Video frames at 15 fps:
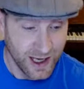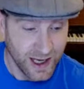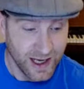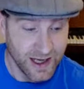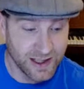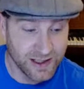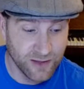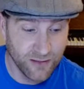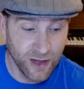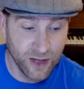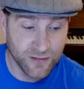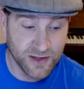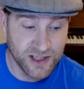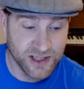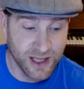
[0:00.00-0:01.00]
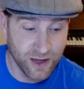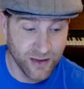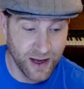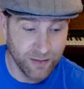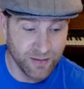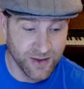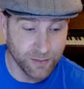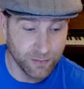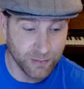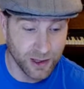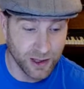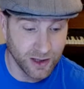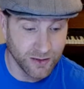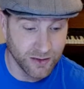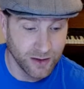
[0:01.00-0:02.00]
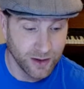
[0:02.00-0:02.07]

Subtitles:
He survived the Southampton plot.